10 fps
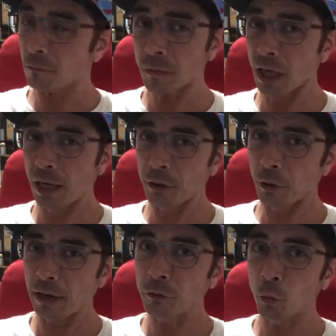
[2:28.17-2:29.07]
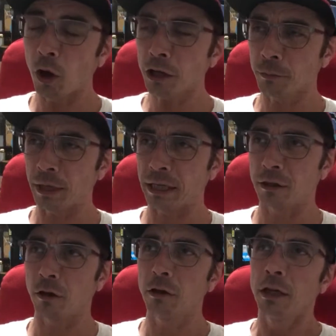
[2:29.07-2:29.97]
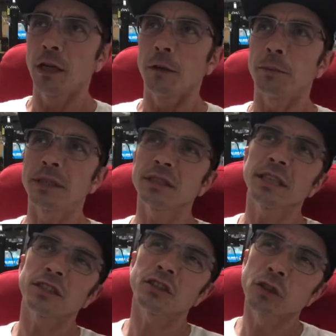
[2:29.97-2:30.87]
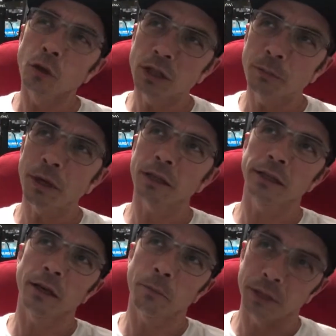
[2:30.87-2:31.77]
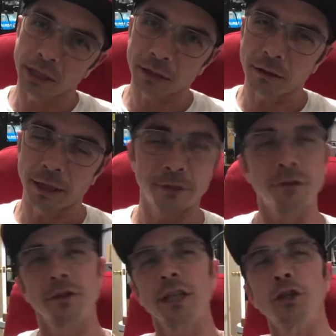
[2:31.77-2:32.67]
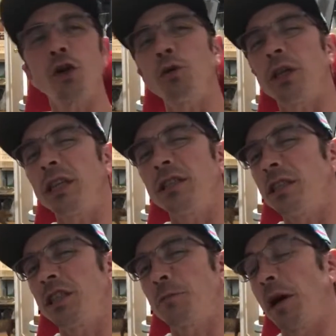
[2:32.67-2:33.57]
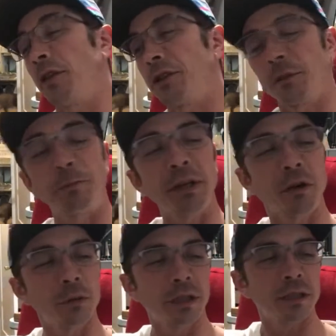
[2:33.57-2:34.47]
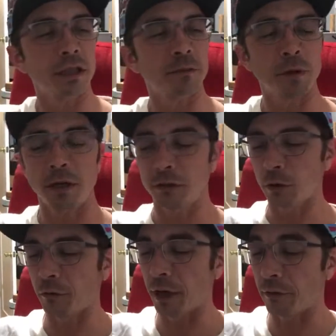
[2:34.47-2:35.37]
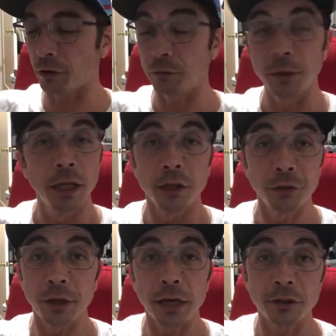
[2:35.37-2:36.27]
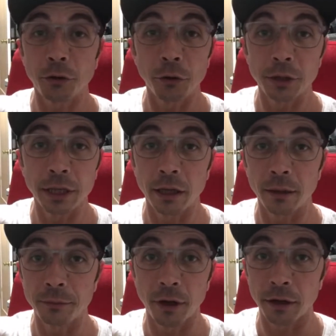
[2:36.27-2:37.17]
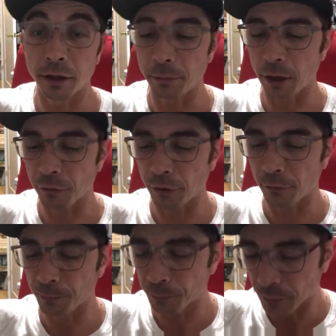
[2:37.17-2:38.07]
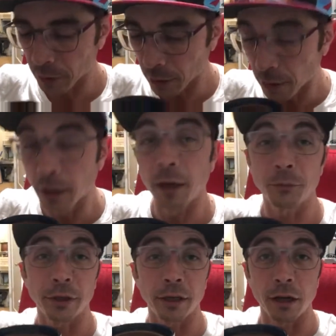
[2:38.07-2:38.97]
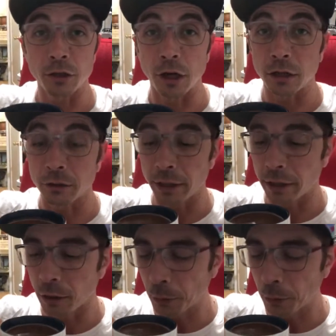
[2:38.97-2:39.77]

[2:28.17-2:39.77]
and I don't have to walk the bike at all, but it's like slowly pedaling up an incline. So there's like no easy spot. There's a big old easy spot on 12th Avenue. You guys don't know what the hell I'm talking about, though. I'm drinking hot chocolate right now.